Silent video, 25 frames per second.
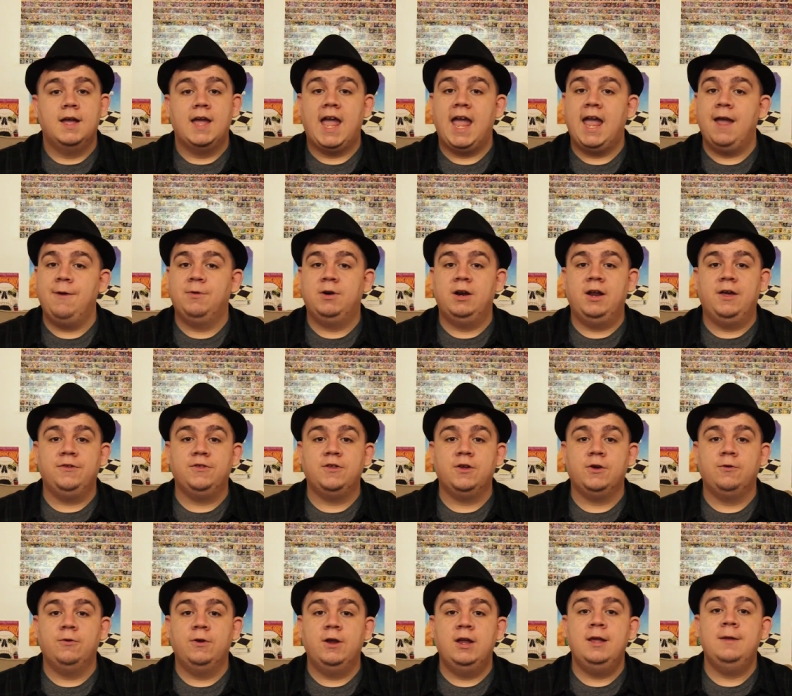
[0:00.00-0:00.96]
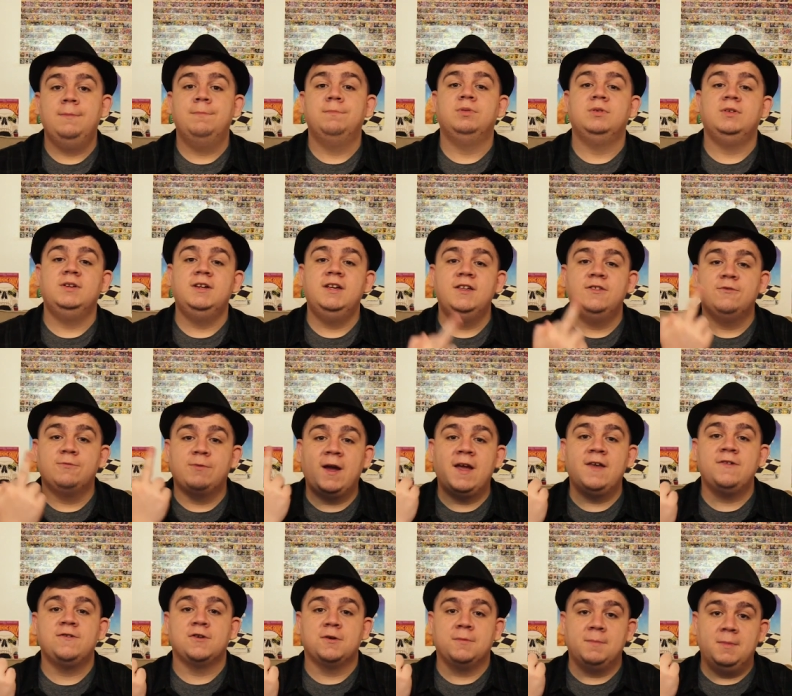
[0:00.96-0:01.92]
Anyone else agree? Please
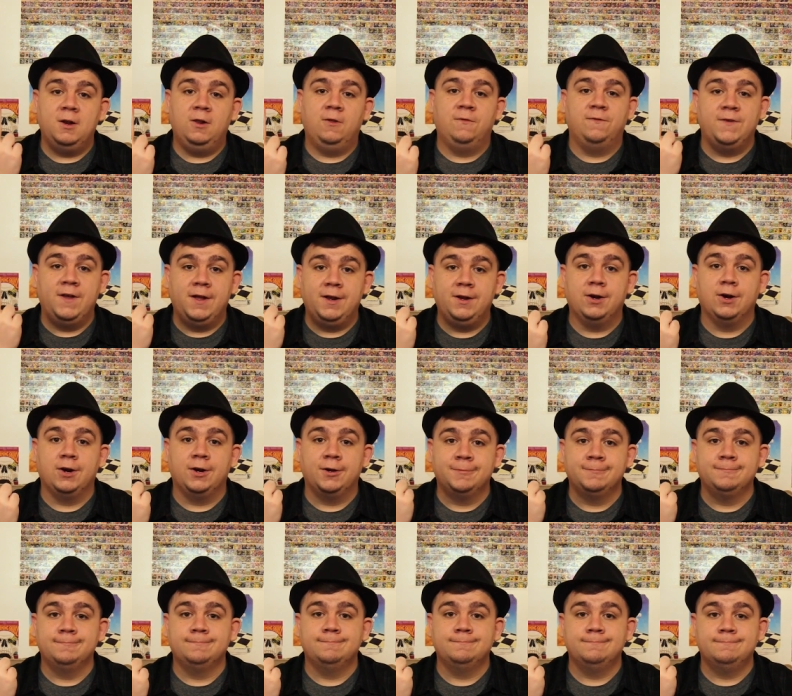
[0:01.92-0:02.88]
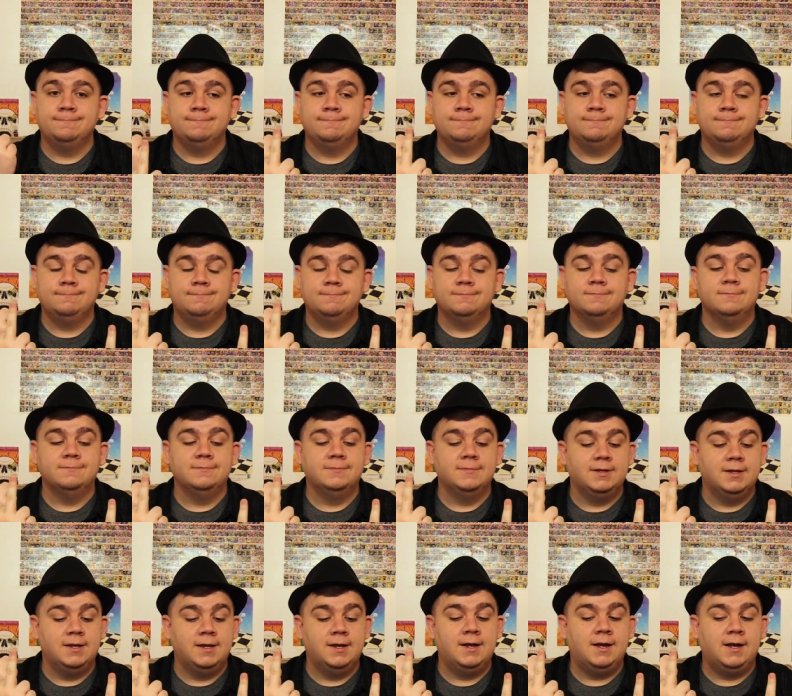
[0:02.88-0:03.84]
raise your middle finger.
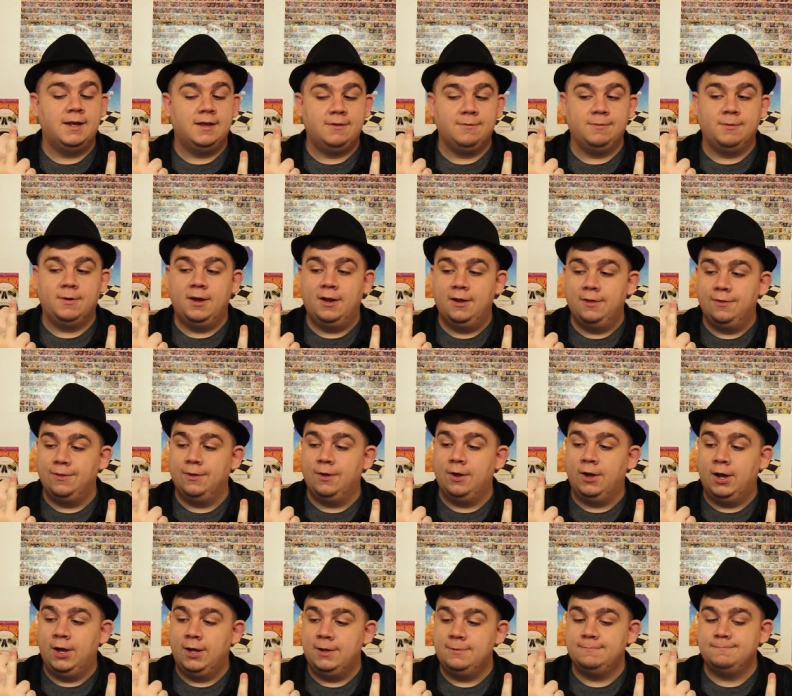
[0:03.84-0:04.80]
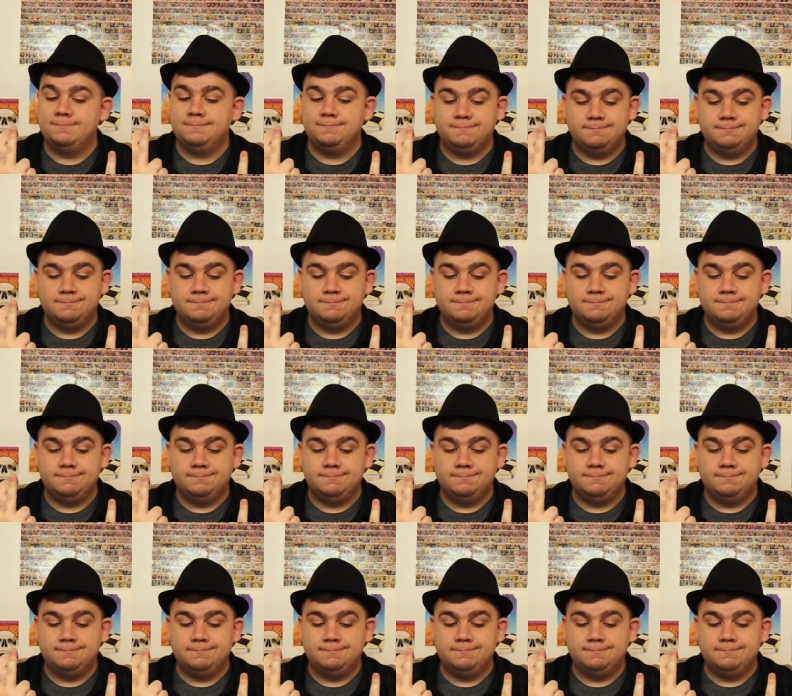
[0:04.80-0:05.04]
Yeah, that's what I thought.